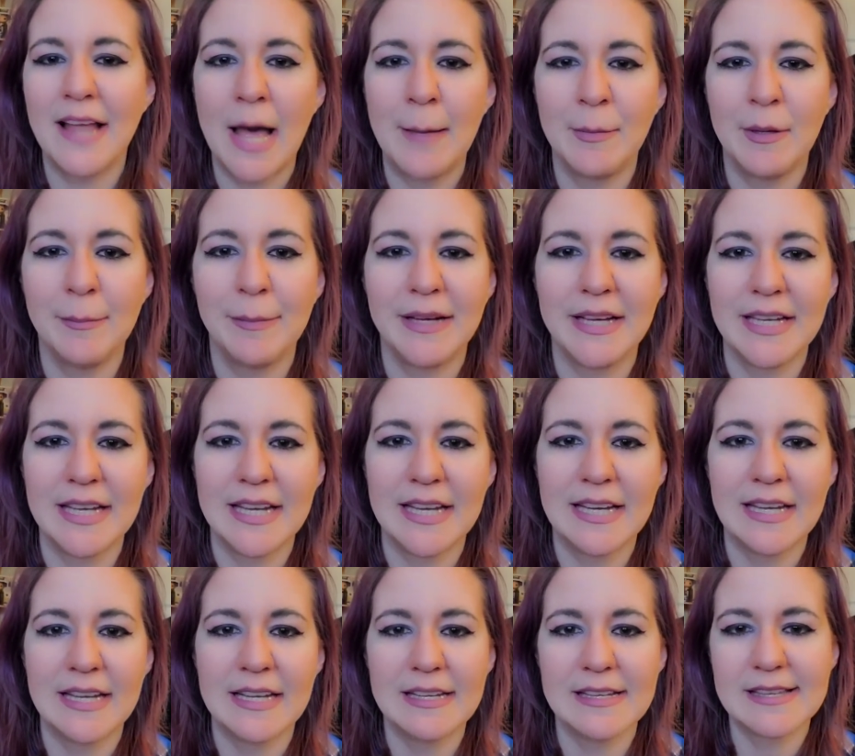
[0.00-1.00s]
mama
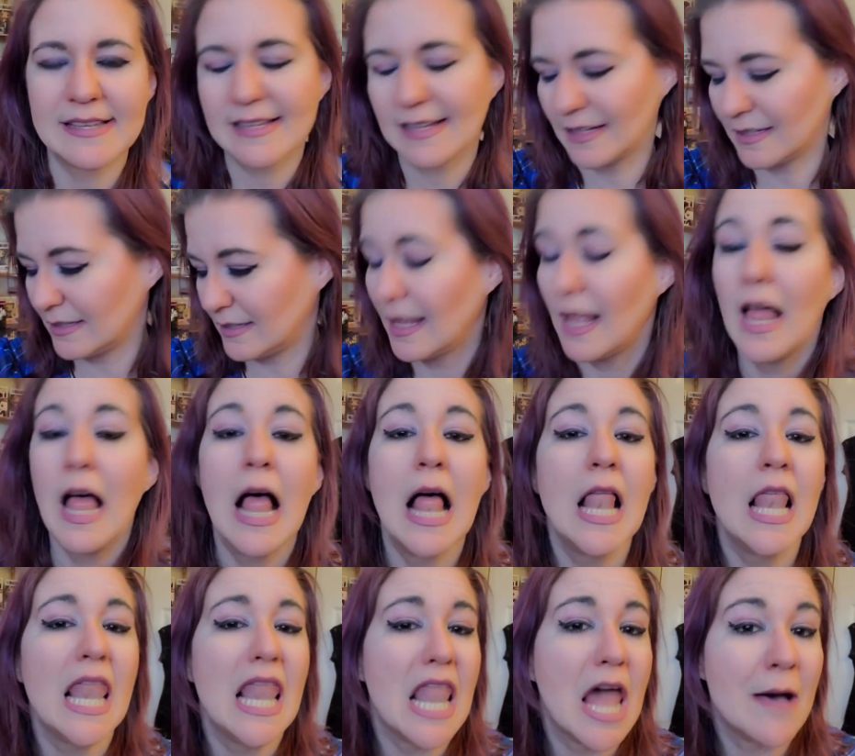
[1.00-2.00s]
buddies.
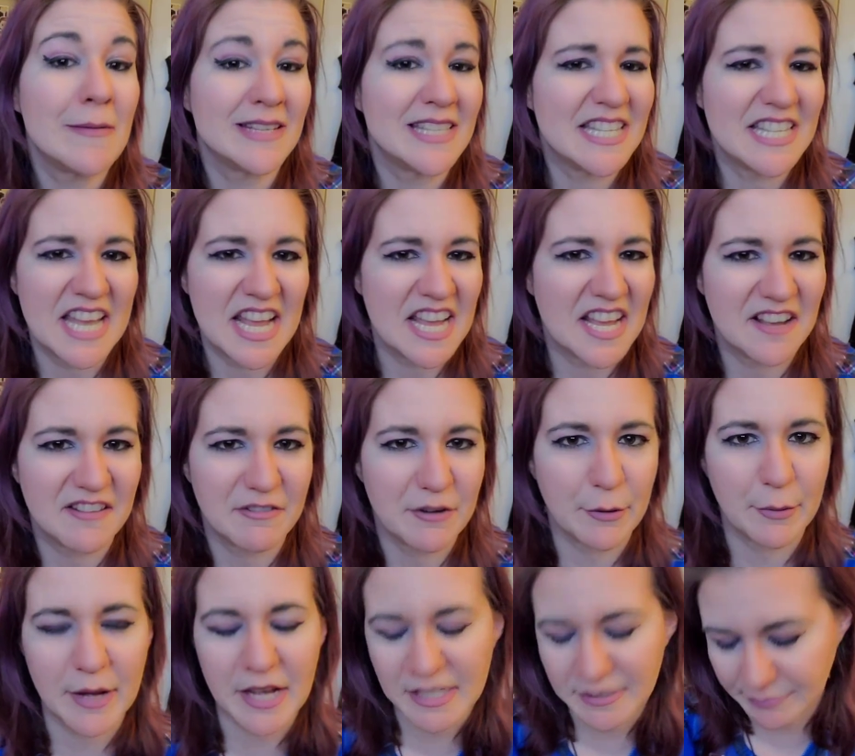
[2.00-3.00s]
Namaste,
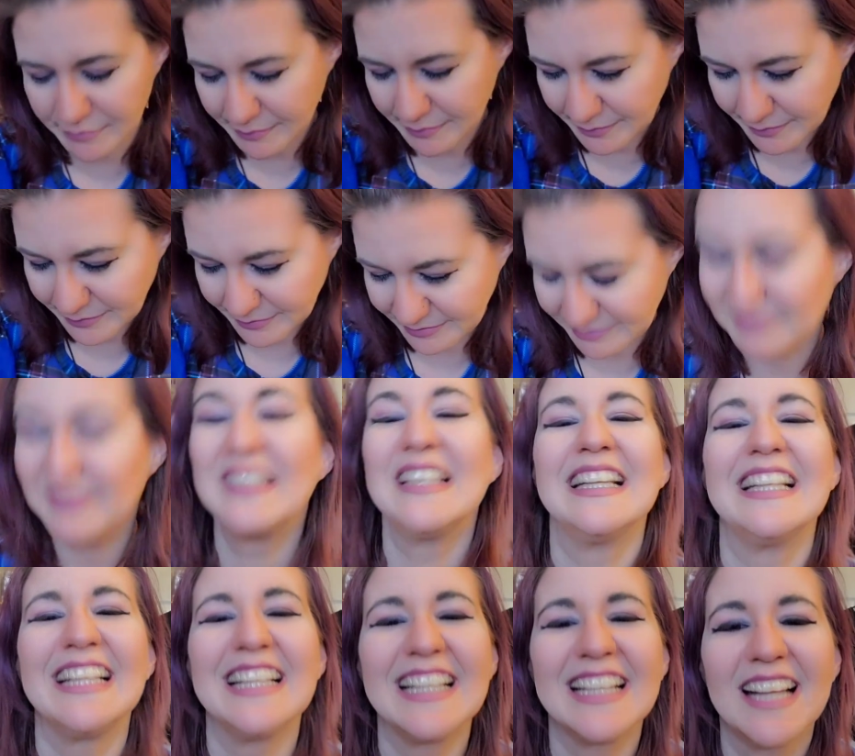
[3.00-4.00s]
everyone.
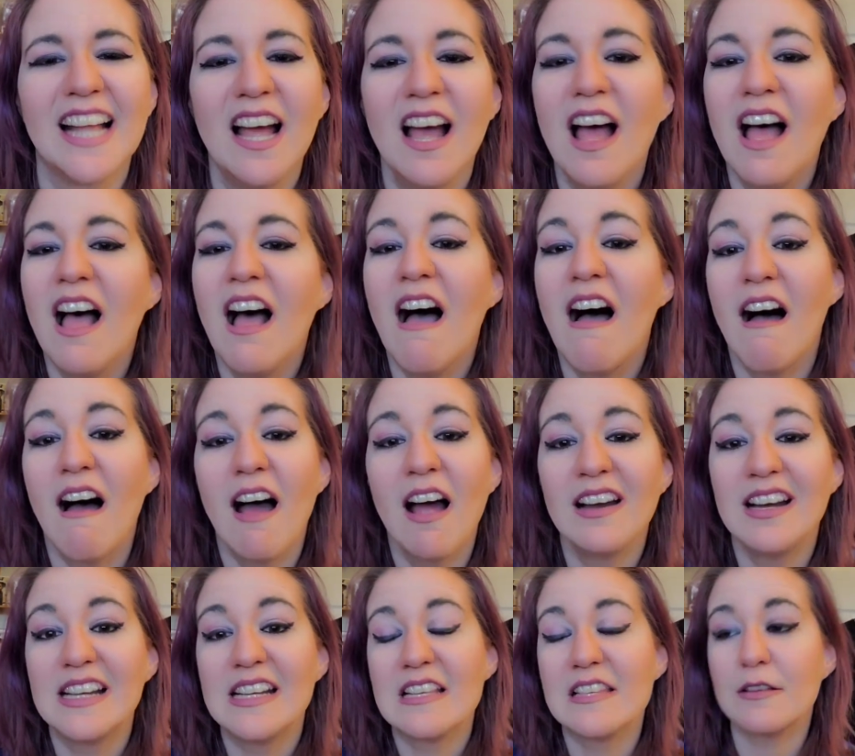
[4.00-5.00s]
All
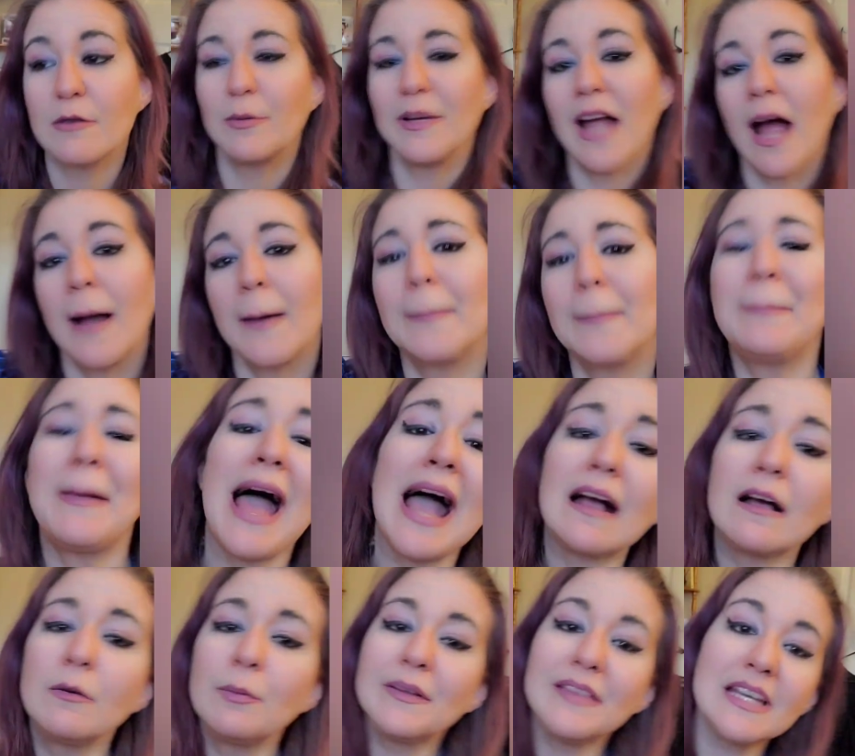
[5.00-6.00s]
right, so we are
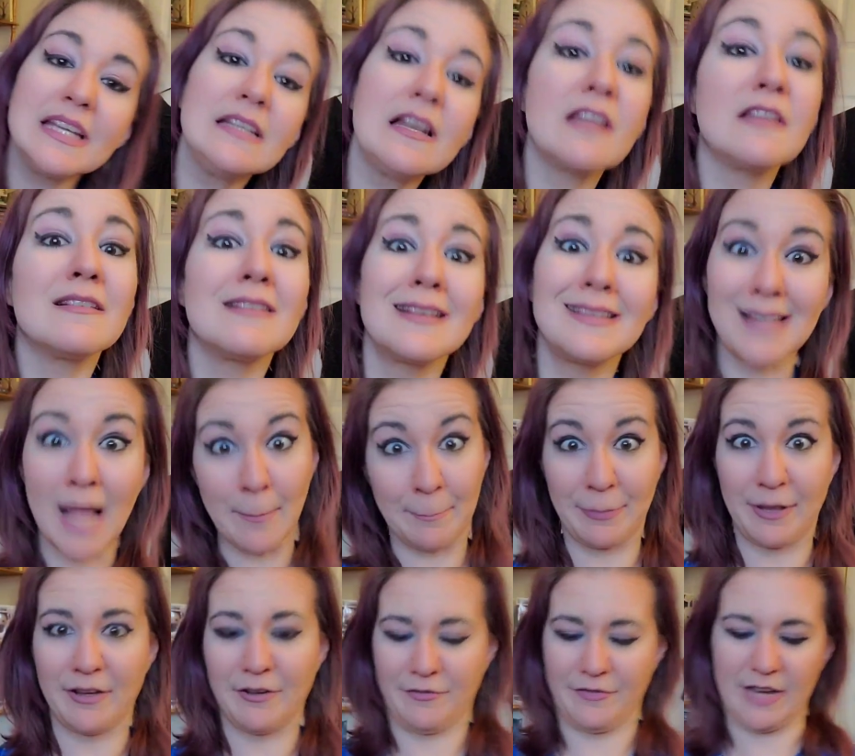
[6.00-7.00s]
back with another
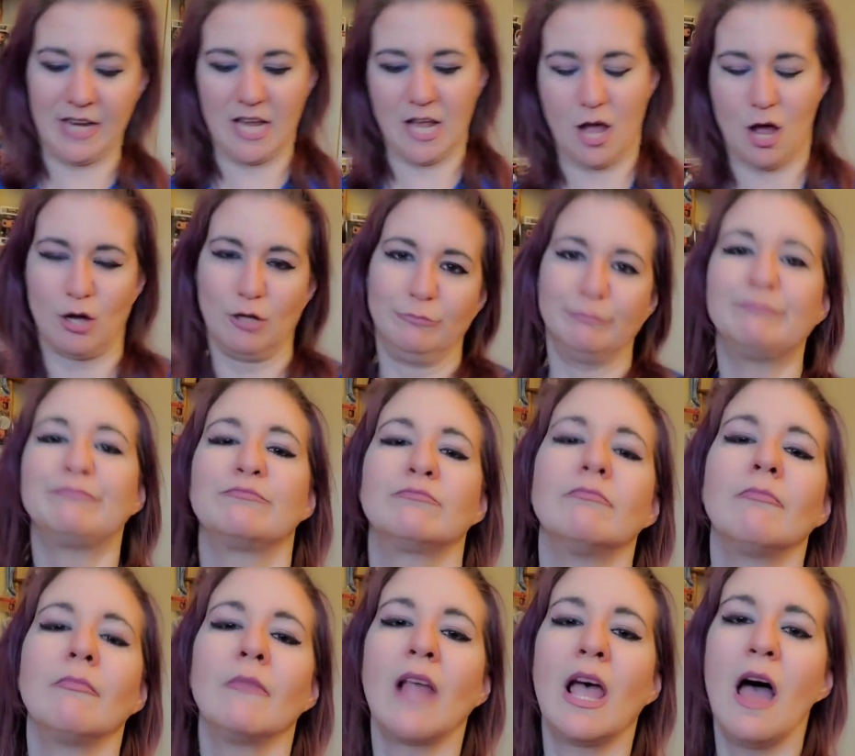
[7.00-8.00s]
step video.
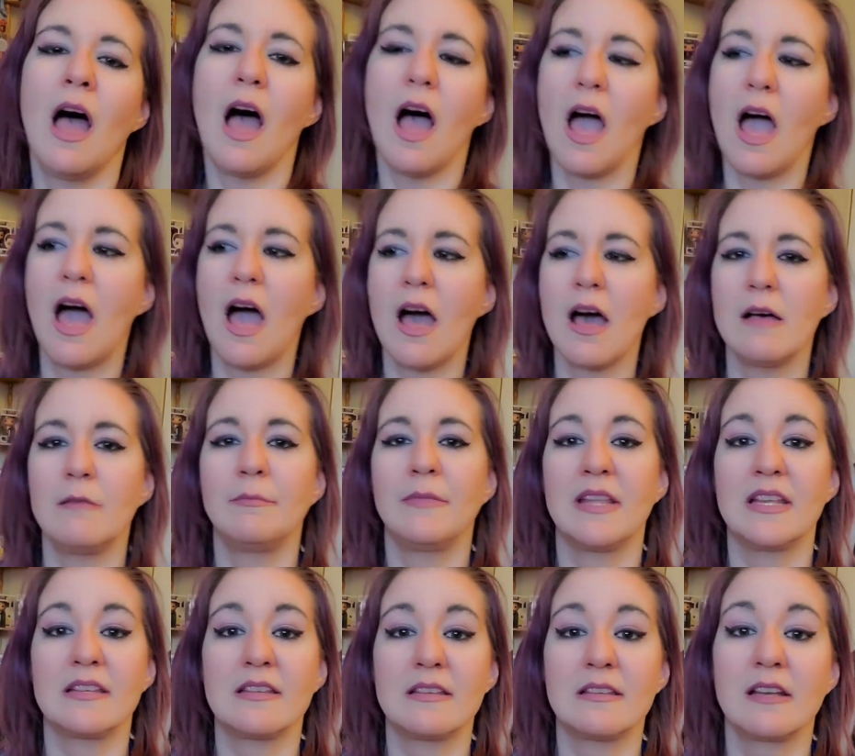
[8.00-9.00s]

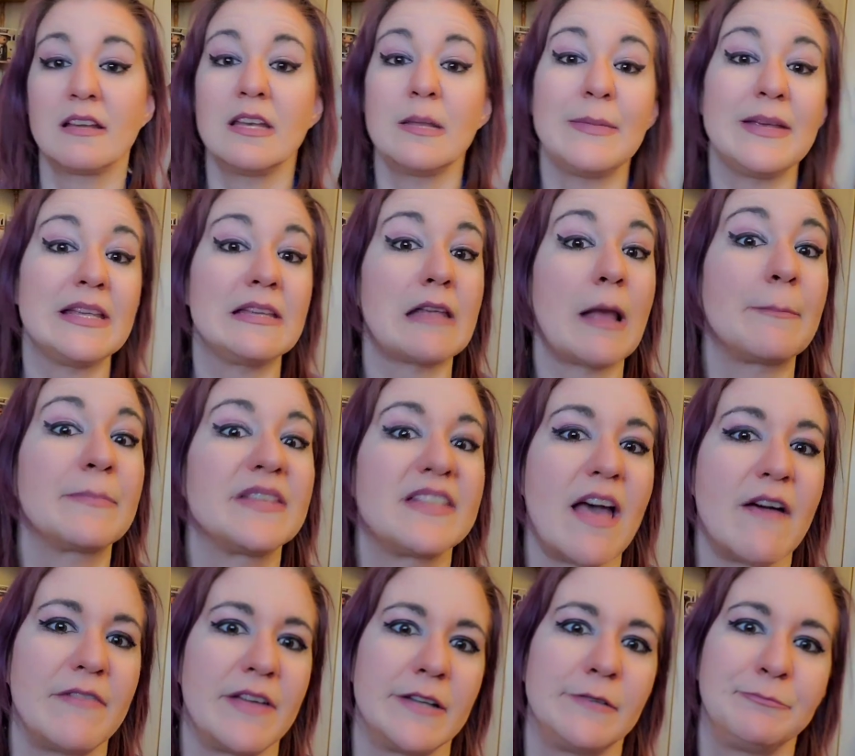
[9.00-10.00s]
This is going to be step
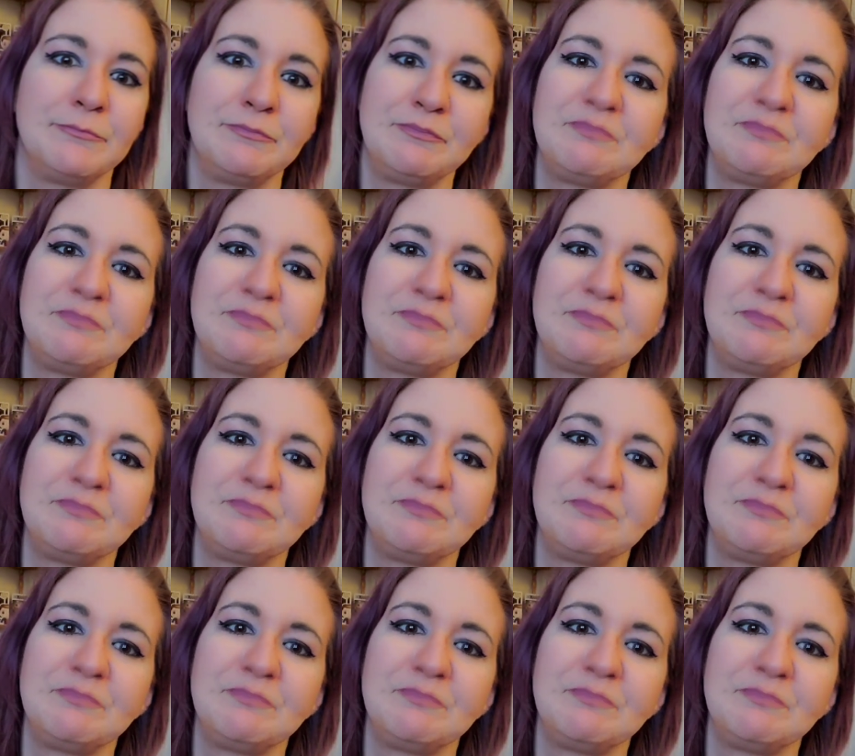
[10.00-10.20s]
7.